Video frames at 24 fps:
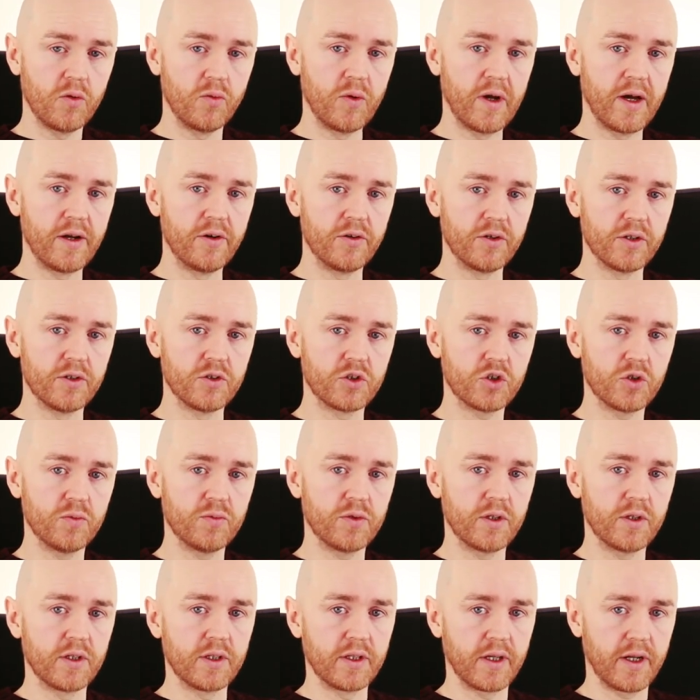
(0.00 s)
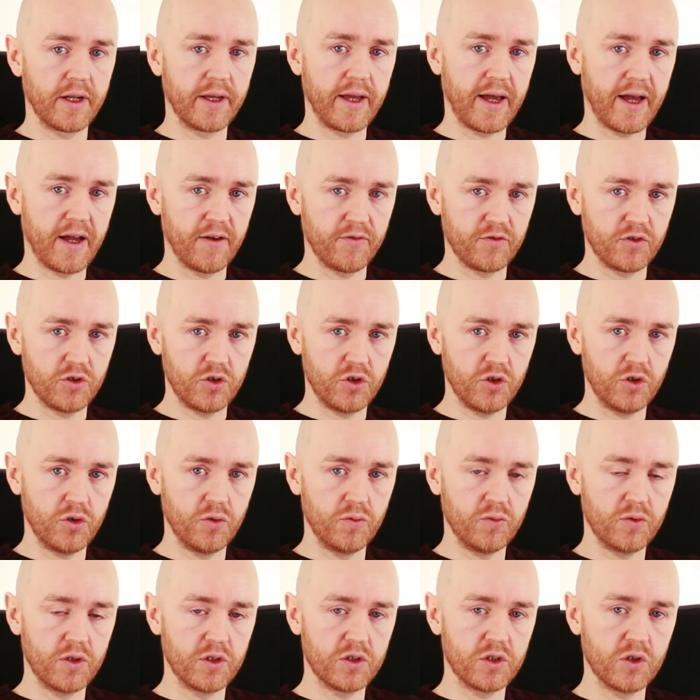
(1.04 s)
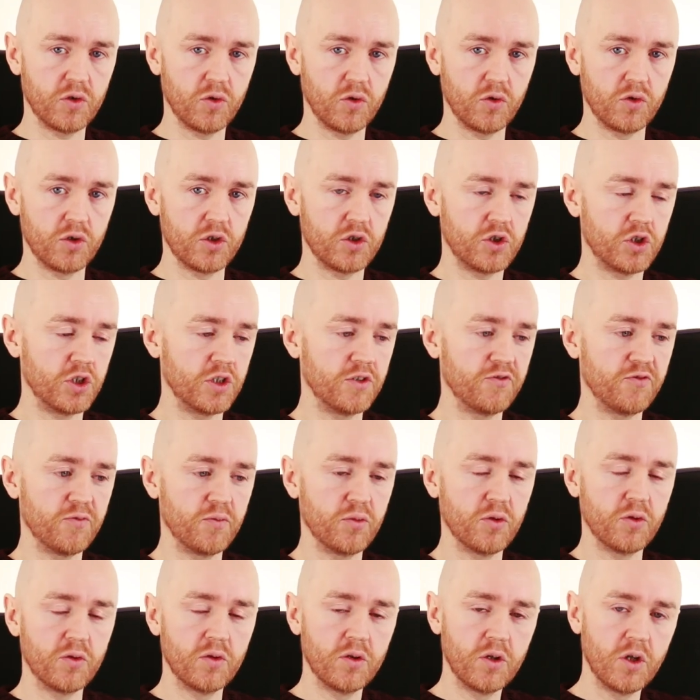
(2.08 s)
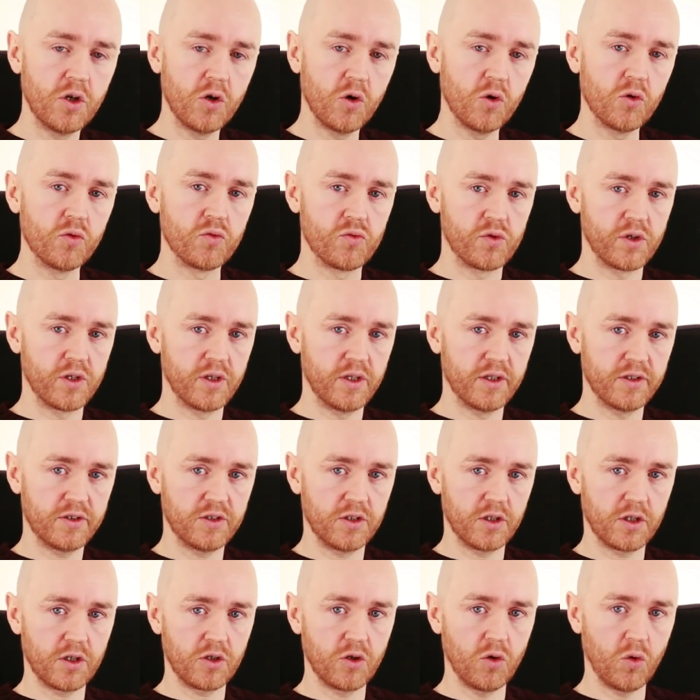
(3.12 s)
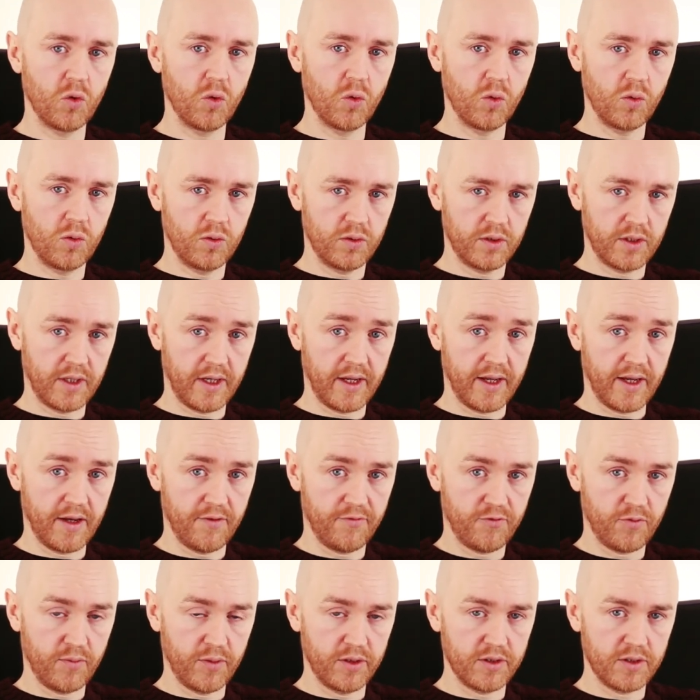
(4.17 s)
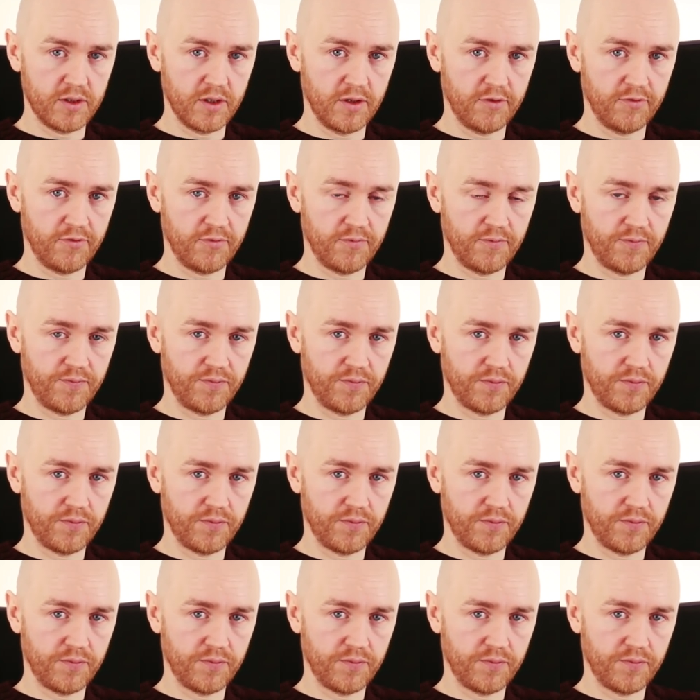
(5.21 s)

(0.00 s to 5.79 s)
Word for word: rather than something that I have to do, this unachievable, unrealistic goal that I have for myself.